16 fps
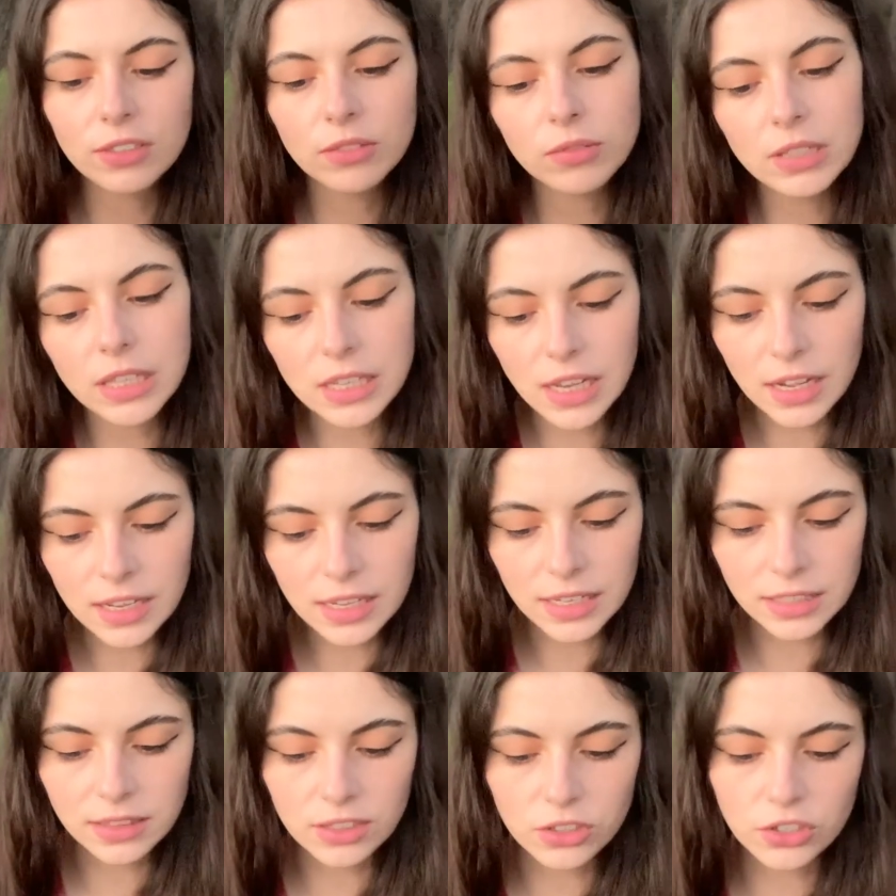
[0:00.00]
really young at
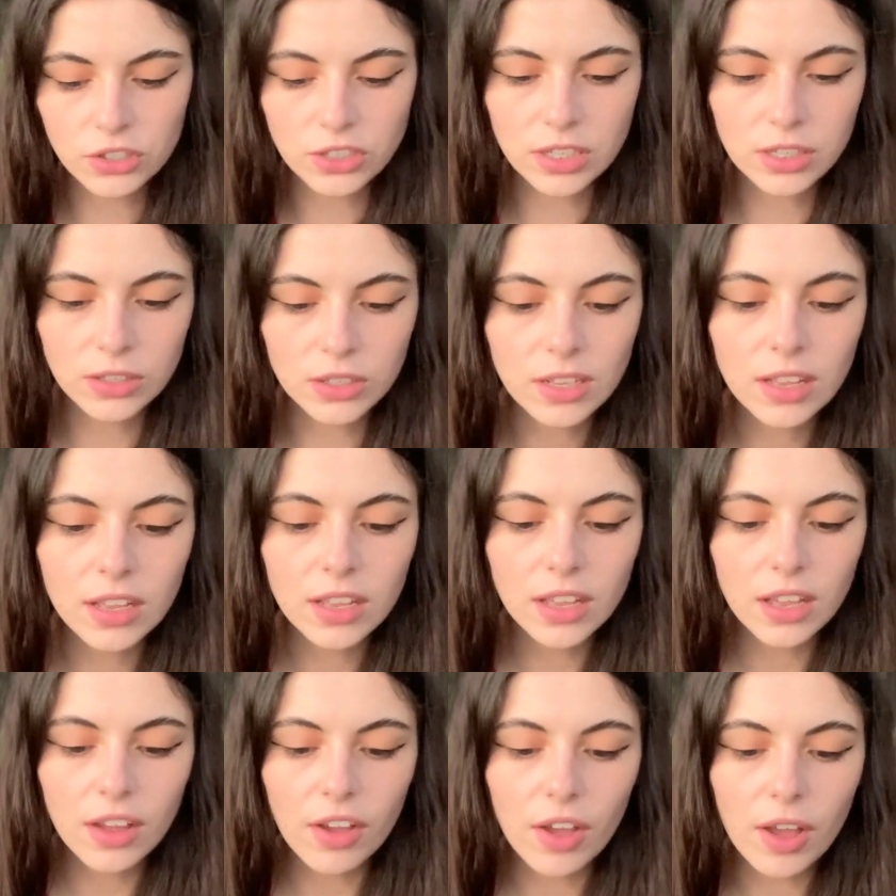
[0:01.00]
it. They're still
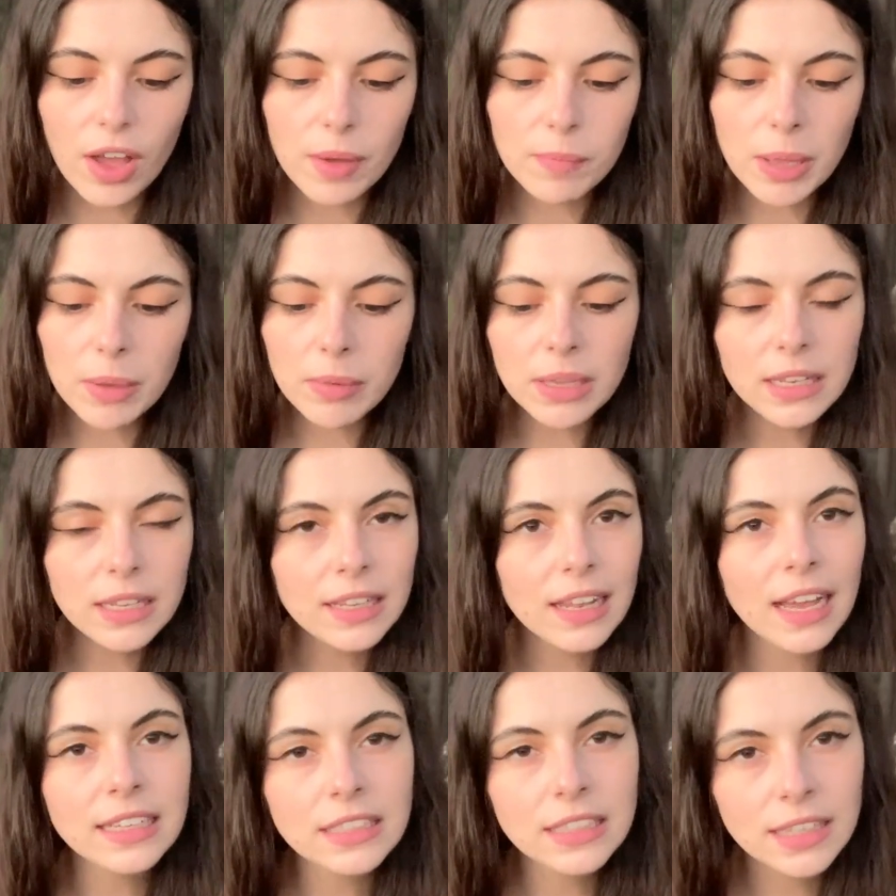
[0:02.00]
maybe a little
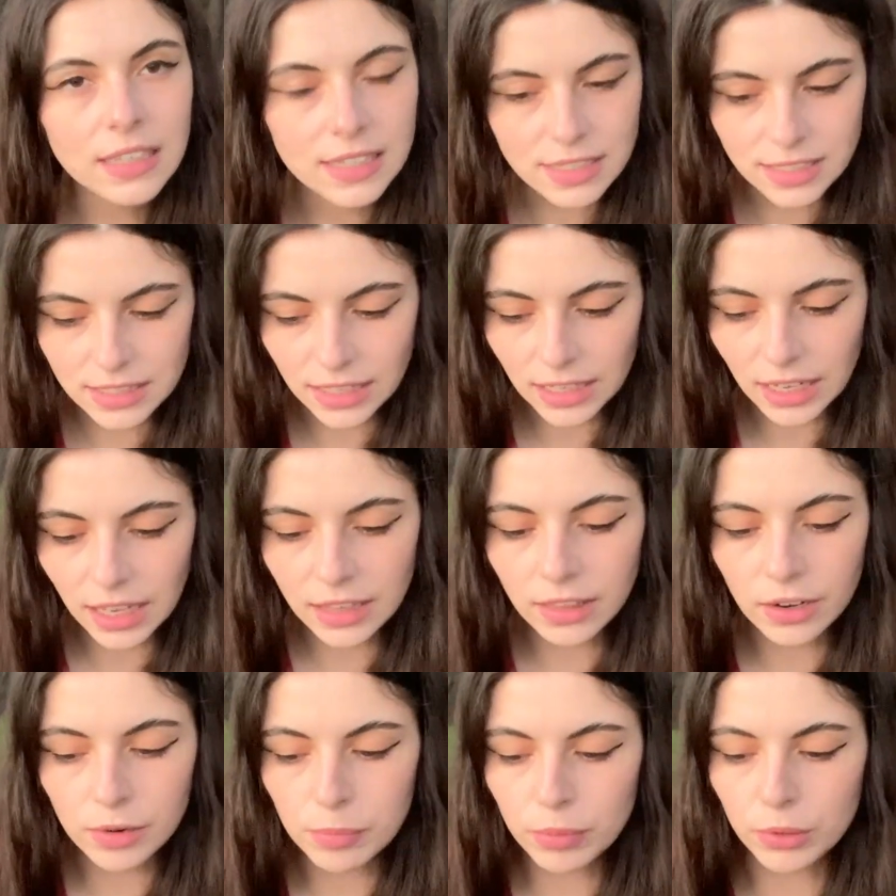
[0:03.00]
idealistic in
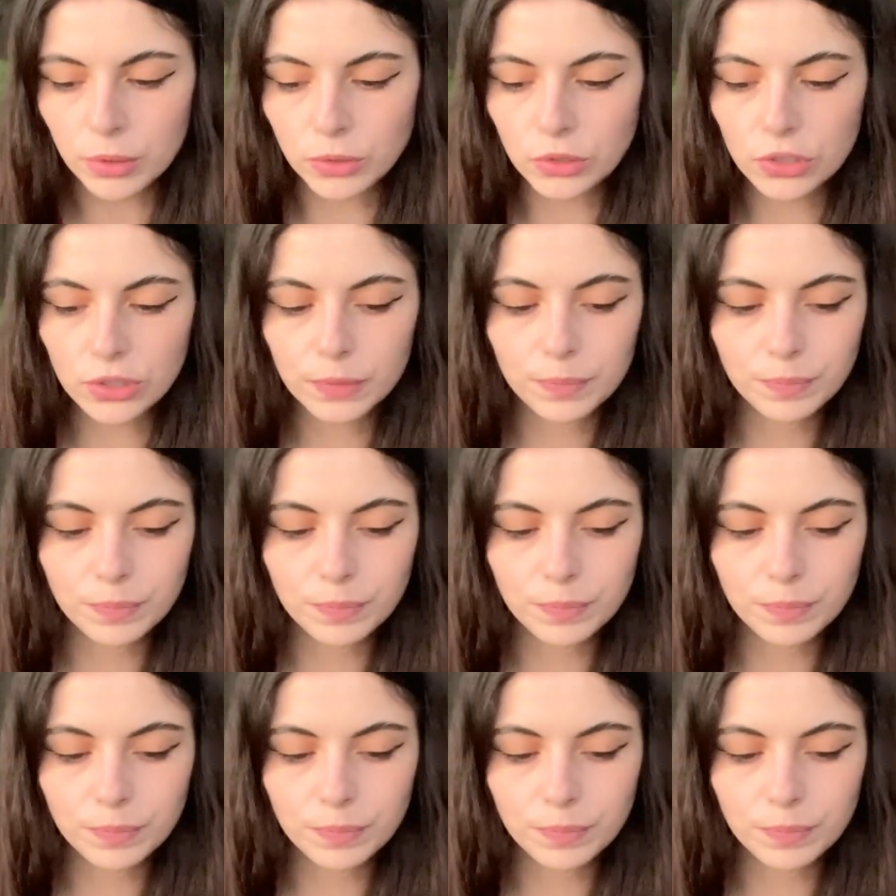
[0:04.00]
their approach.